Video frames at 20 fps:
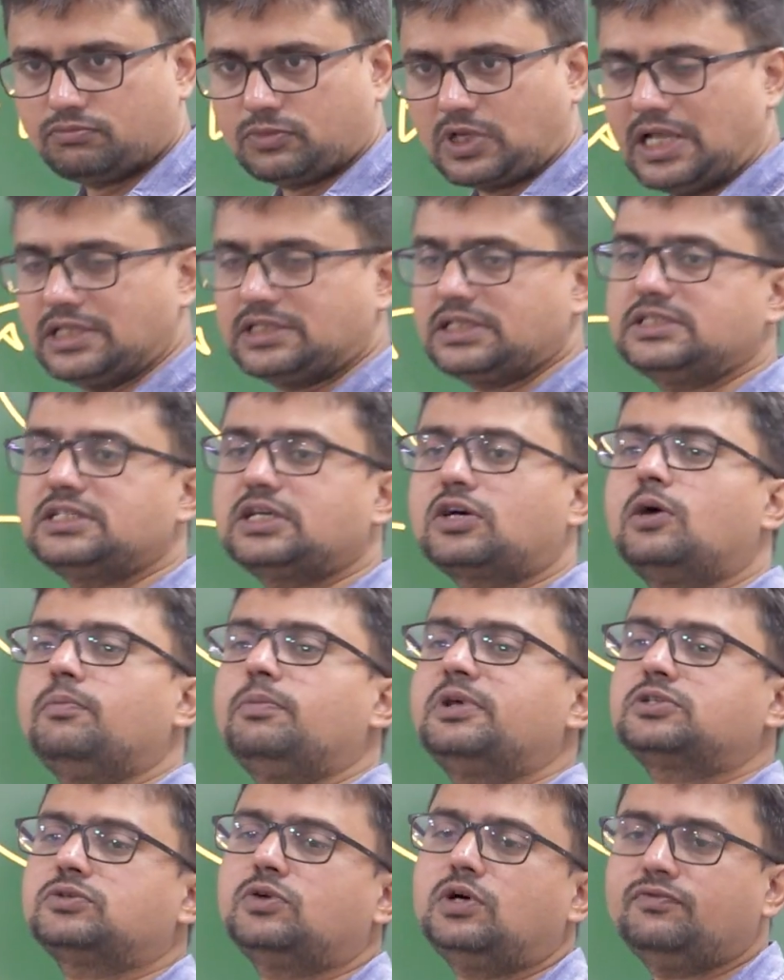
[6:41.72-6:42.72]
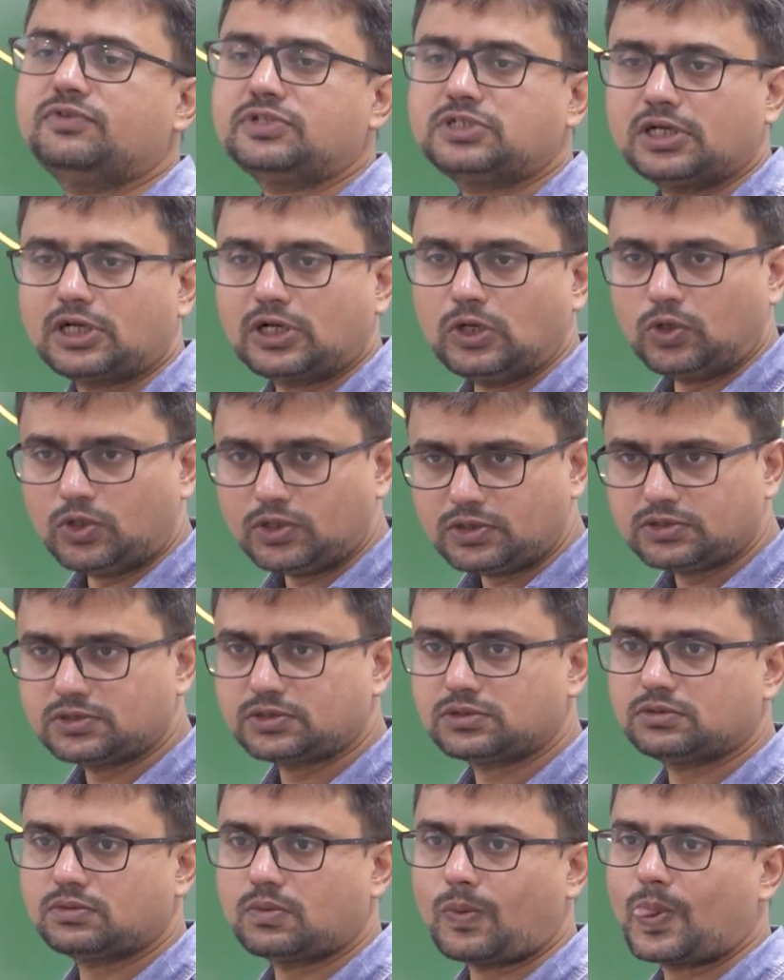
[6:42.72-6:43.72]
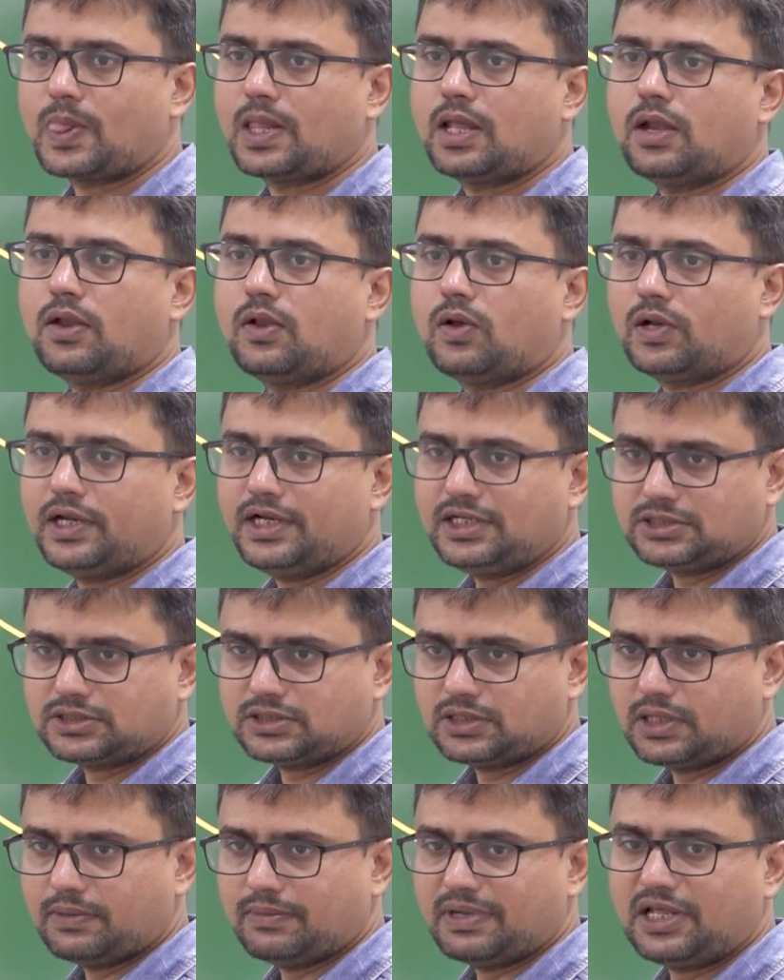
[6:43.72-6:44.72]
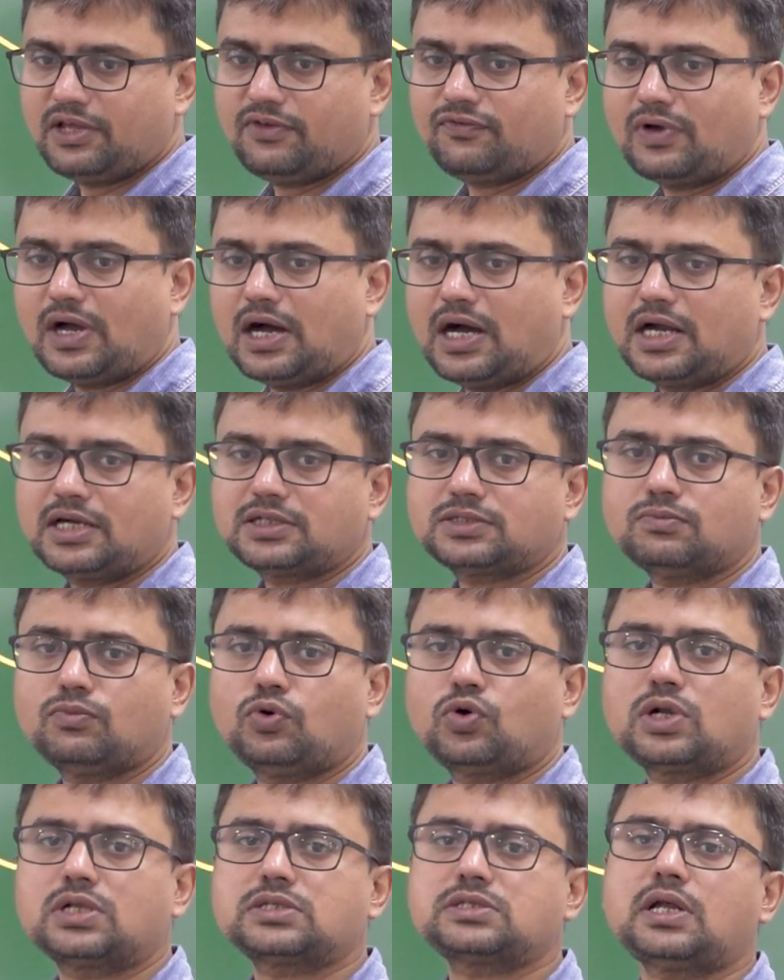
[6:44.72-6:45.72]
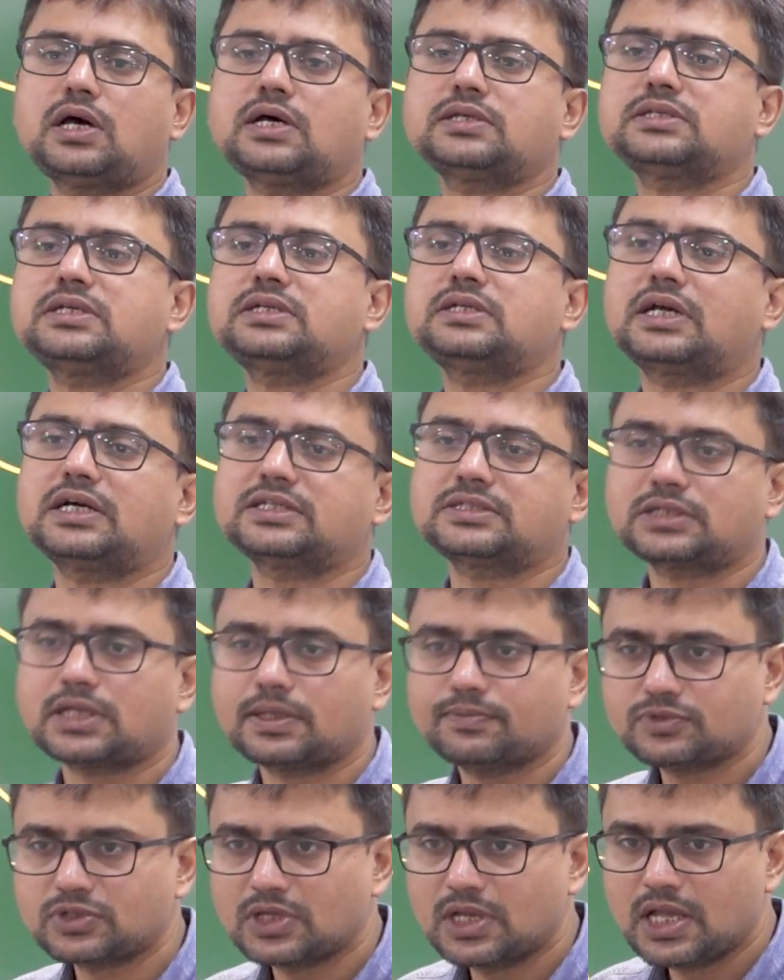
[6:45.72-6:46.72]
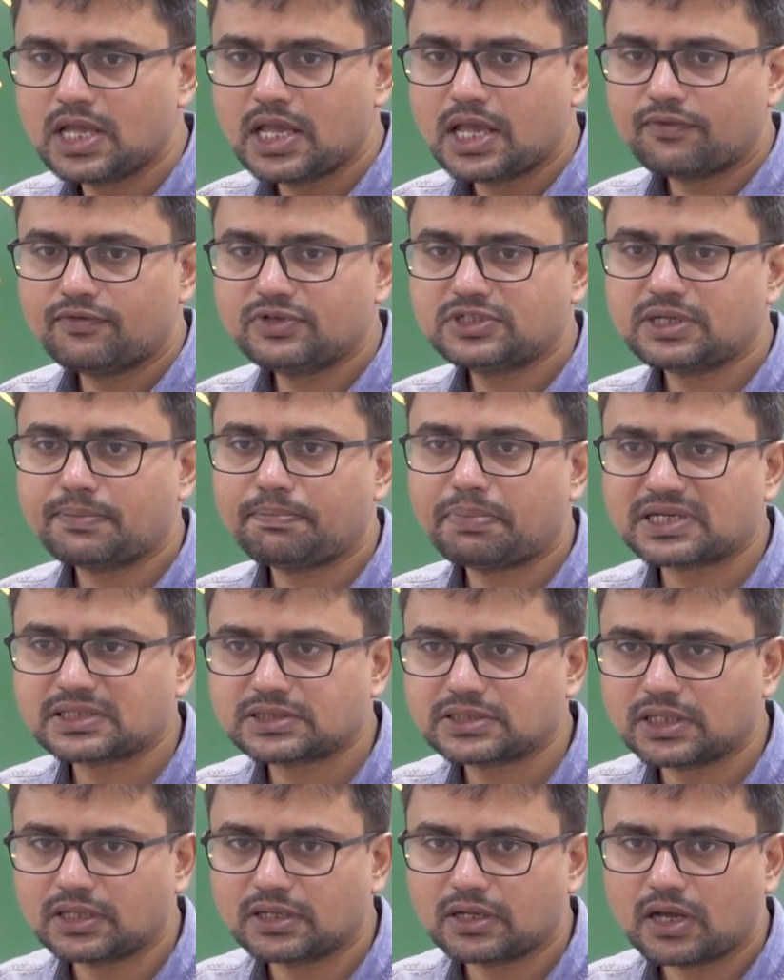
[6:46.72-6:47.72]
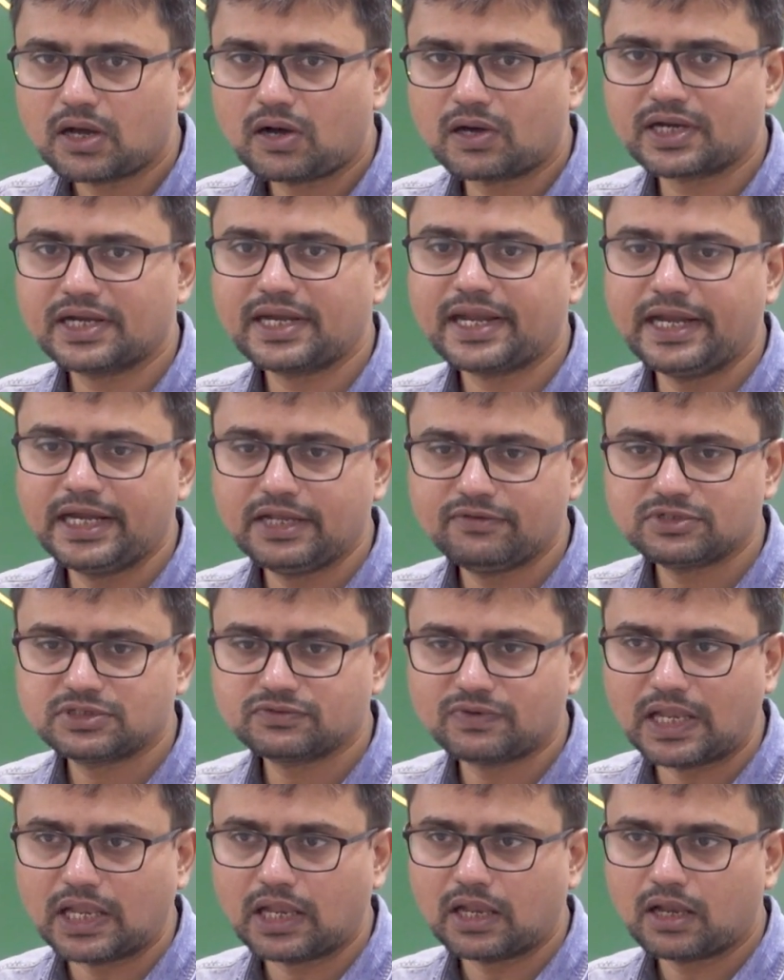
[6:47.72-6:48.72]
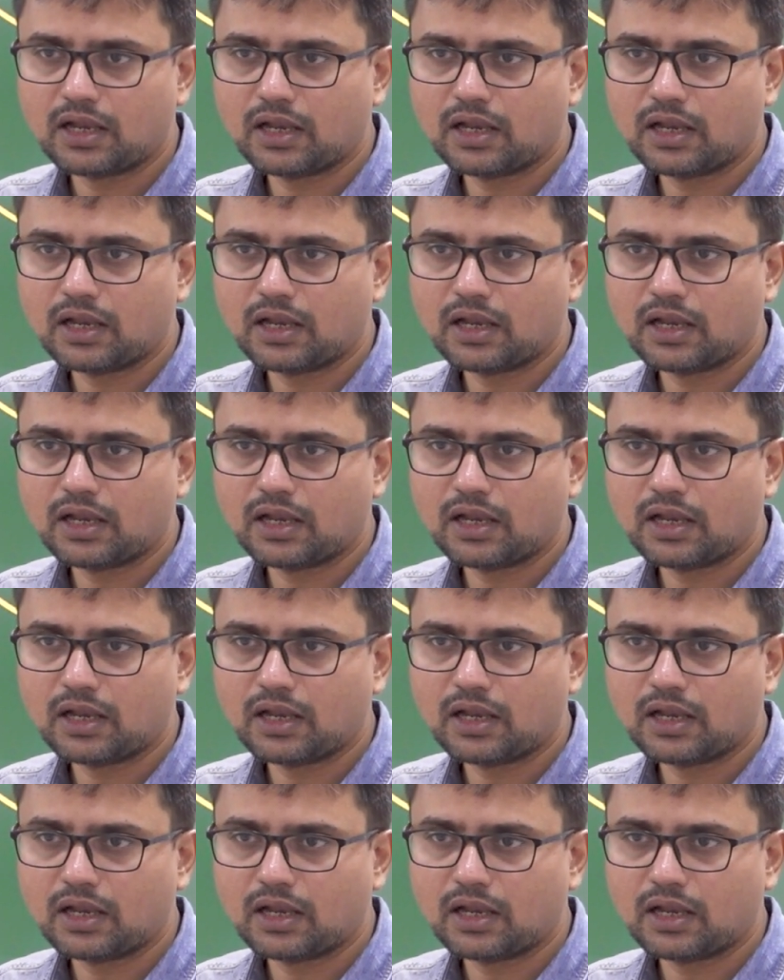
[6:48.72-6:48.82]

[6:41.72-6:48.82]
culture is a complex whole which includes knowledge, belief, arts, morals, laws and customs which a person or an individual